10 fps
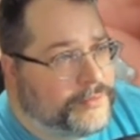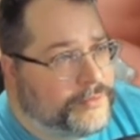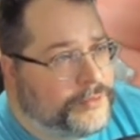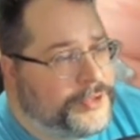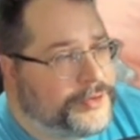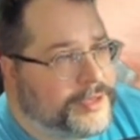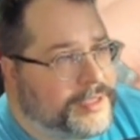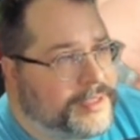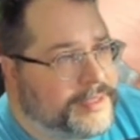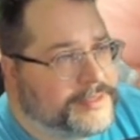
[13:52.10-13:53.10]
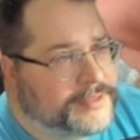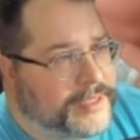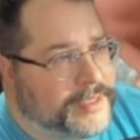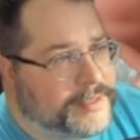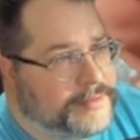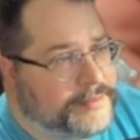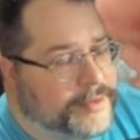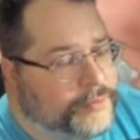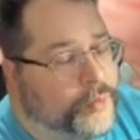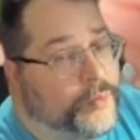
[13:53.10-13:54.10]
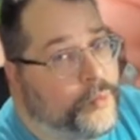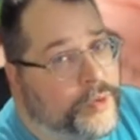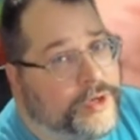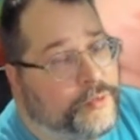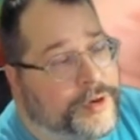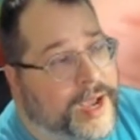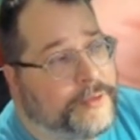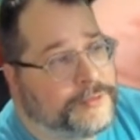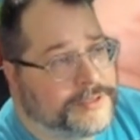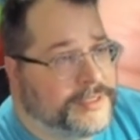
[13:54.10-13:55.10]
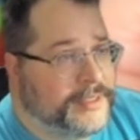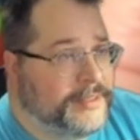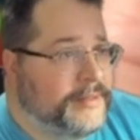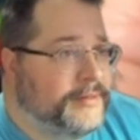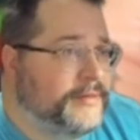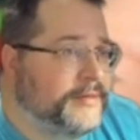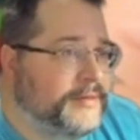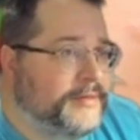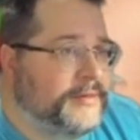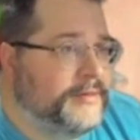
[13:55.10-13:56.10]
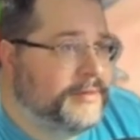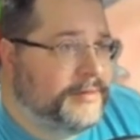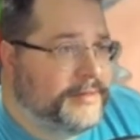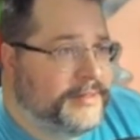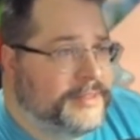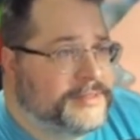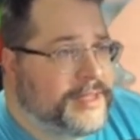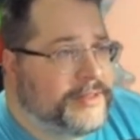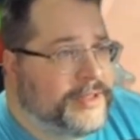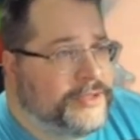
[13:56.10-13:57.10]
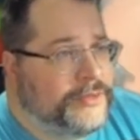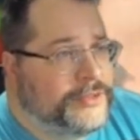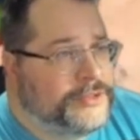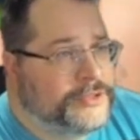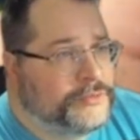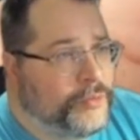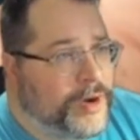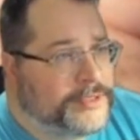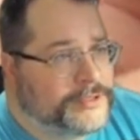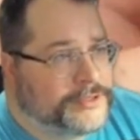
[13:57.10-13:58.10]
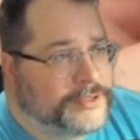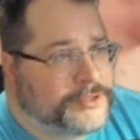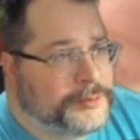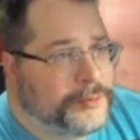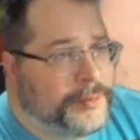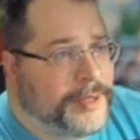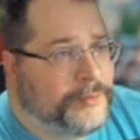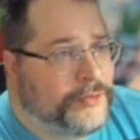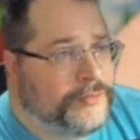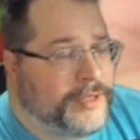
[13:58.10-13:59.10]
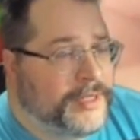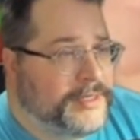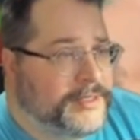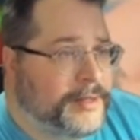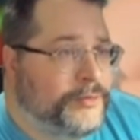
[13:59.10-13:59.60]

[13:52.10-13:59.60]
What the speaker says: when you're a kid, it's like when I was a kid, it's not like you could just watch a Superman movie anytime you